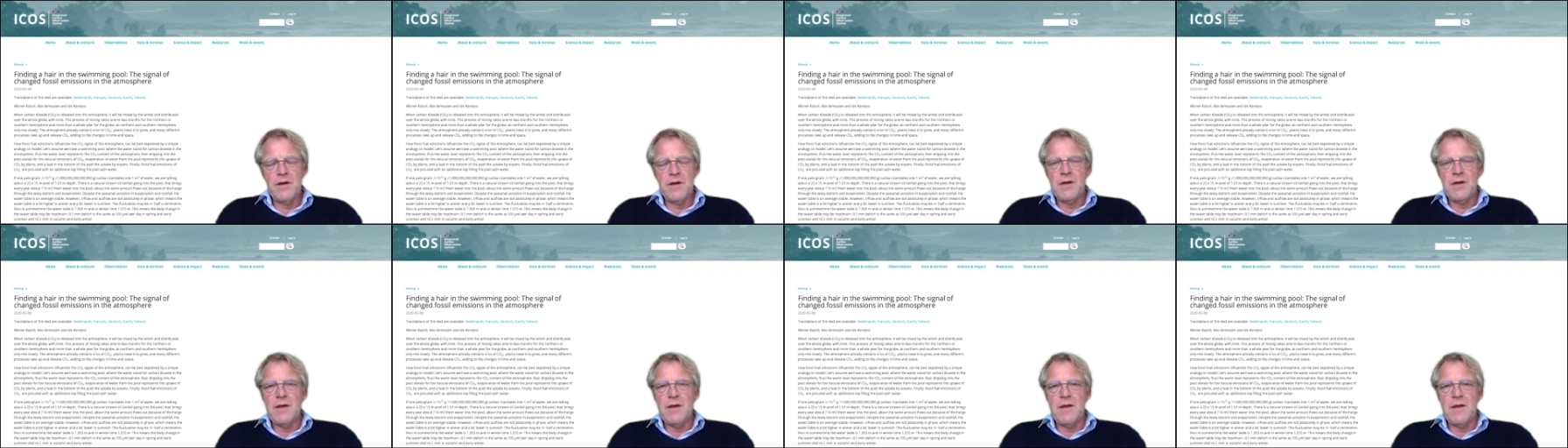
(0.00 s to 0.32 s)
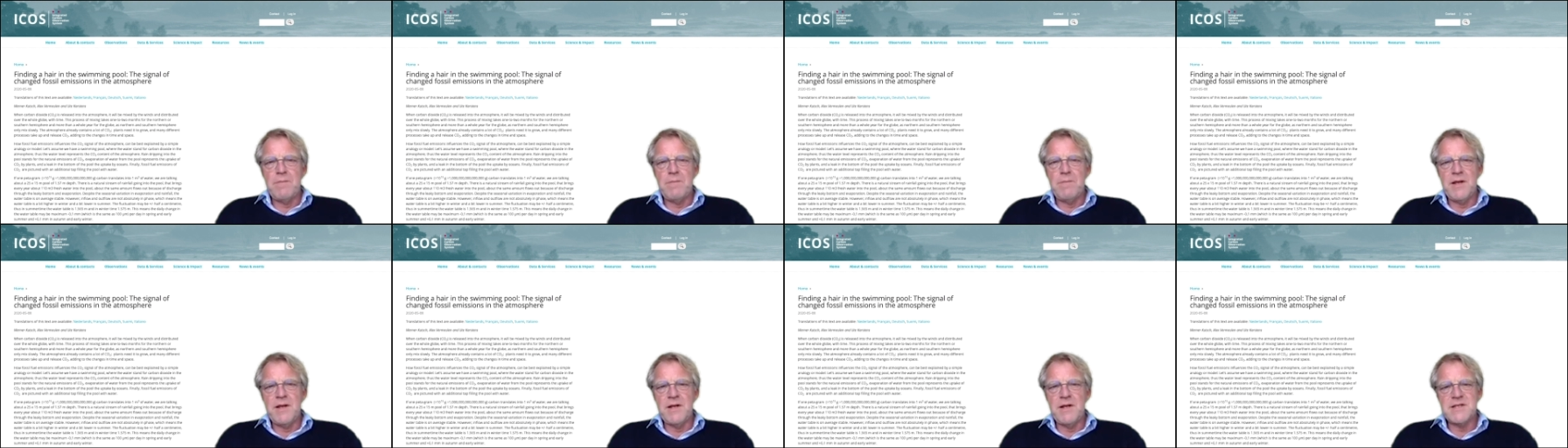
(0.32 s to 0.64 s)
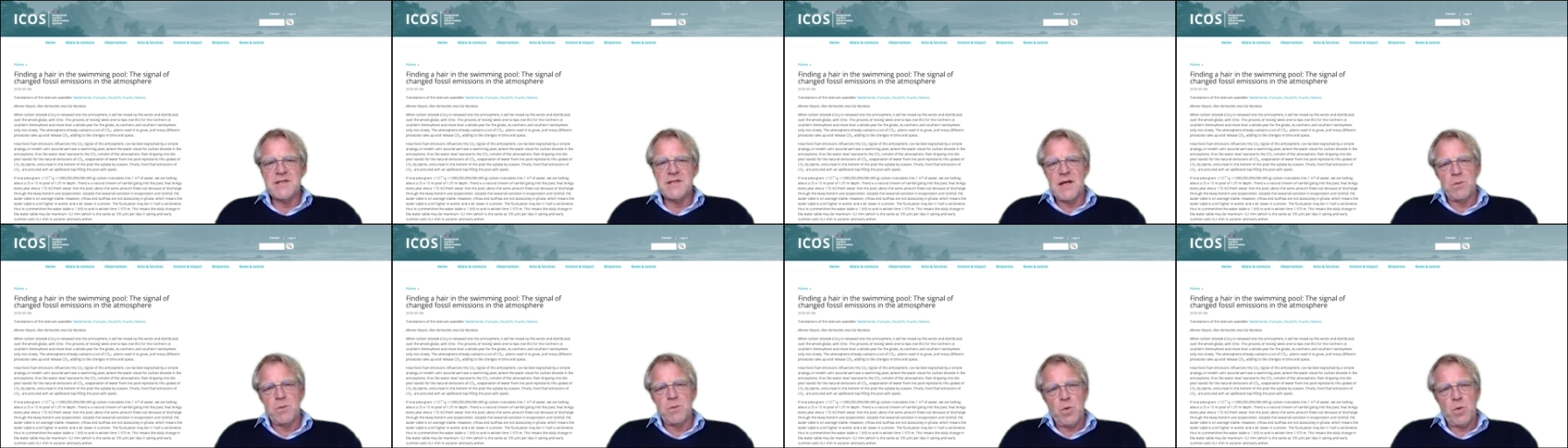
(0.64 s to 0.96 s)
it means
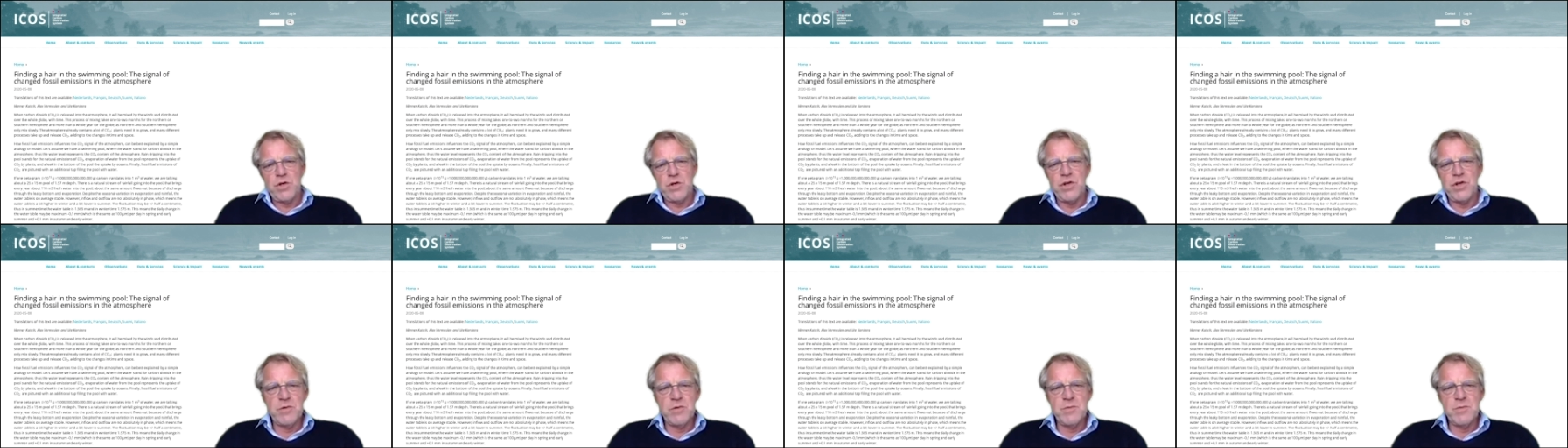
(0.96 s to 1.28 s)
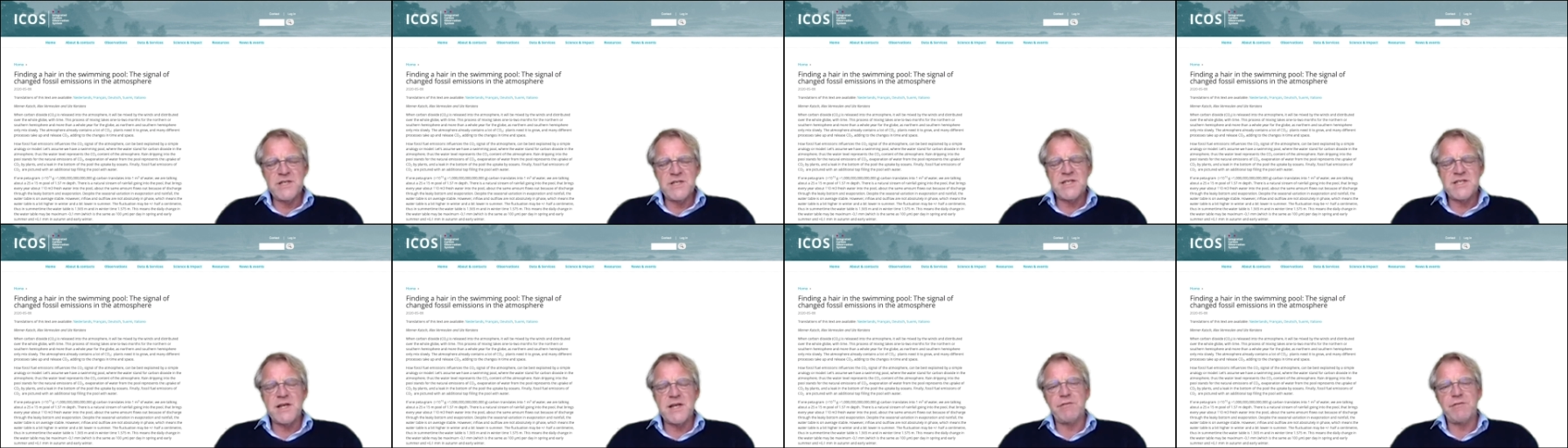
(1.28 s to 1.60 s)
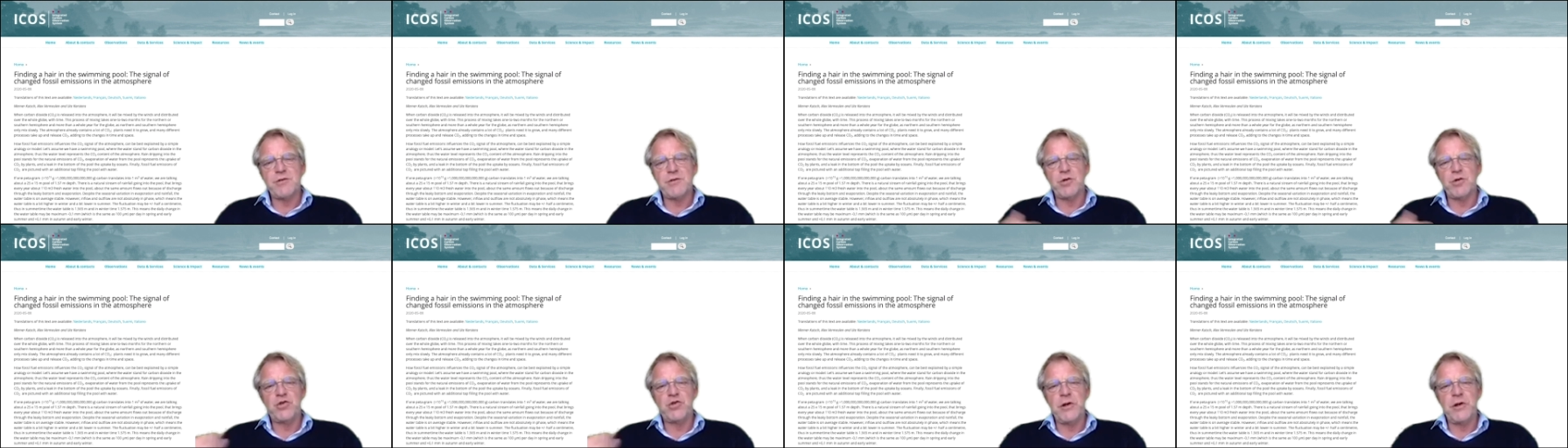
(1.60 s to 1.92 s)
that what humans have
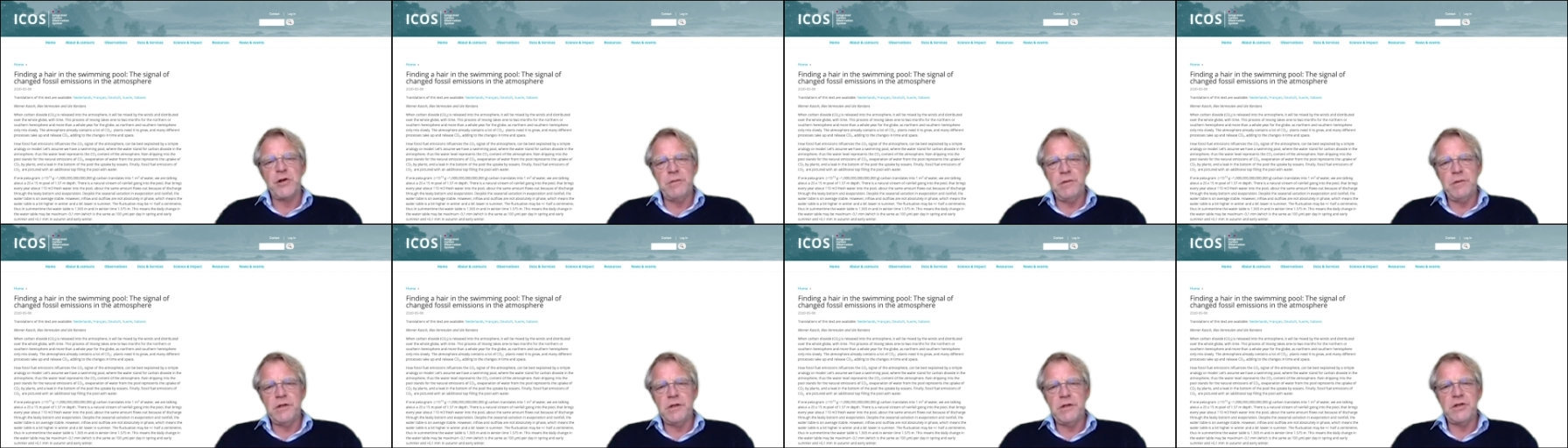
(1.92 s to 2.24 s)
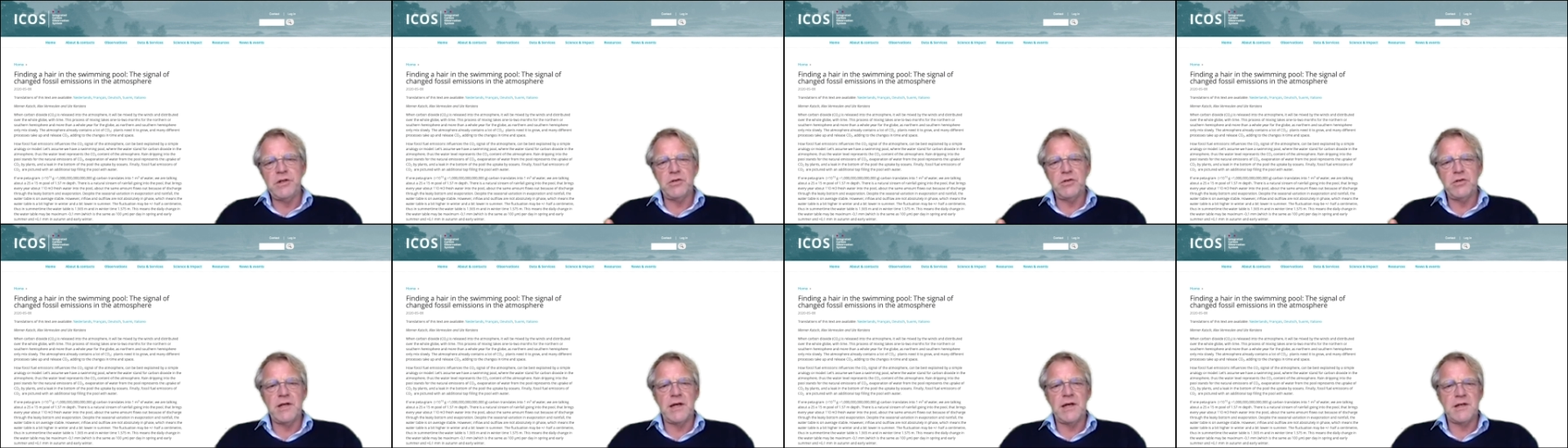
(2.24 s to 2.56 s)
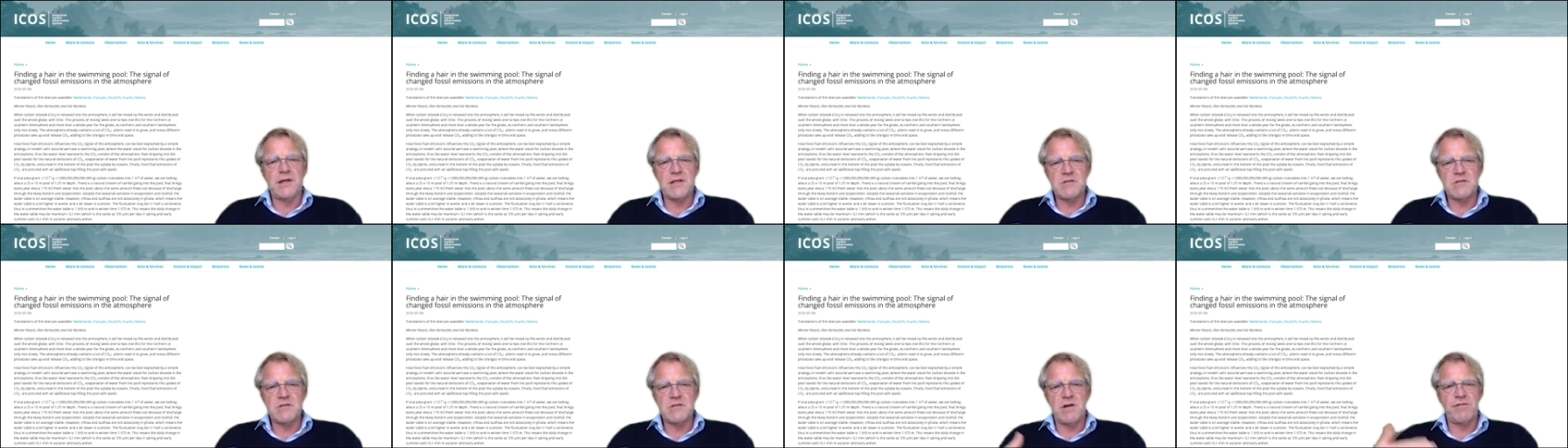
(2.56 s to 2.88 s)
contributed to that
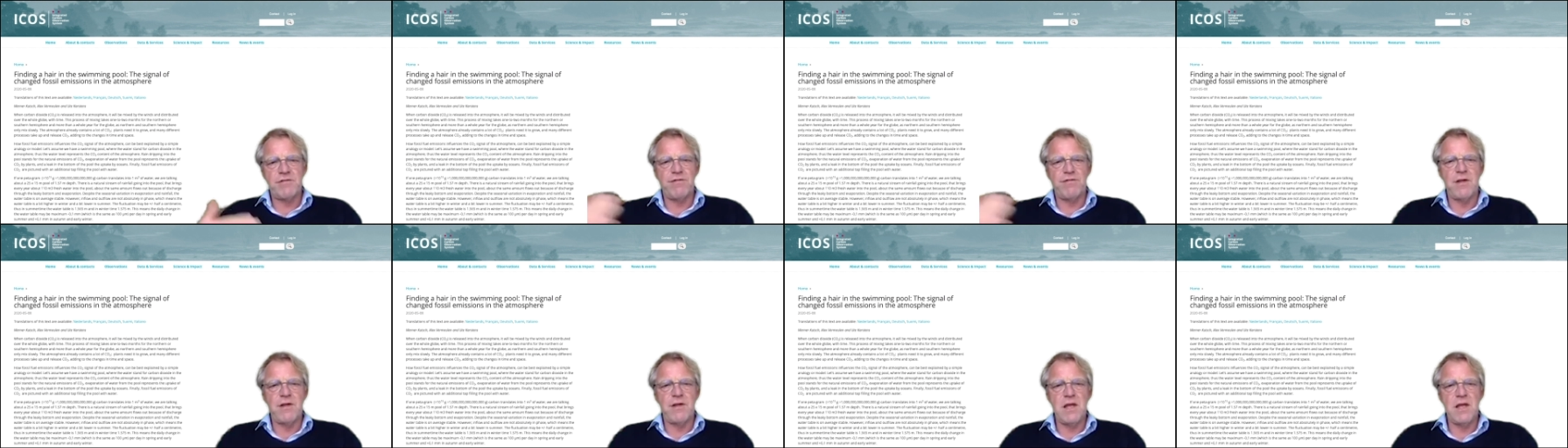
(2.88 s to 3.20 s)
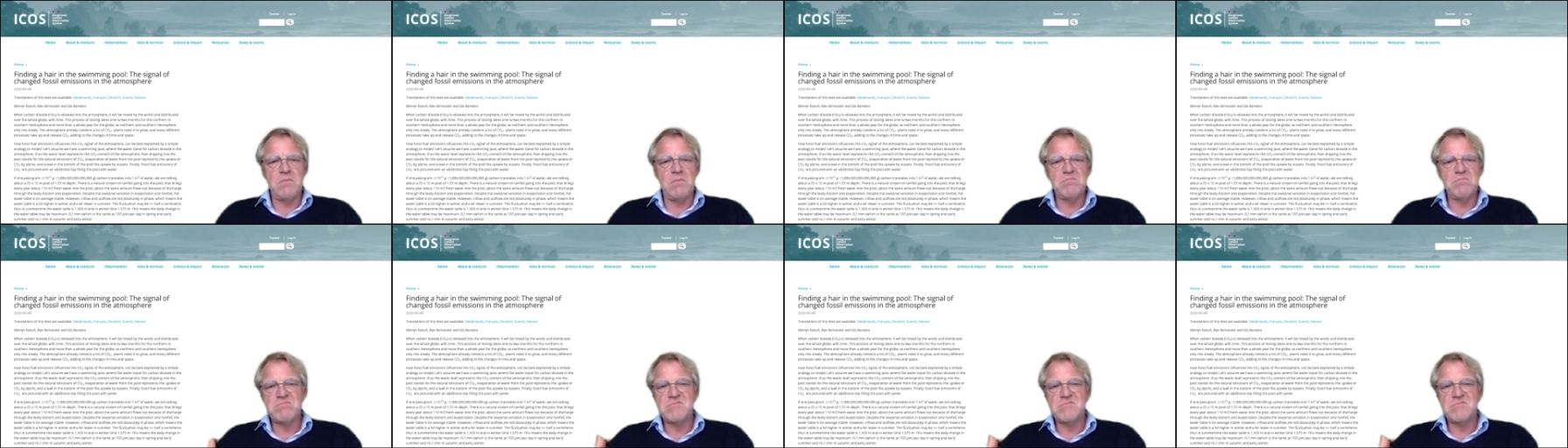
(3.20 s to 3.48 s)
is roughly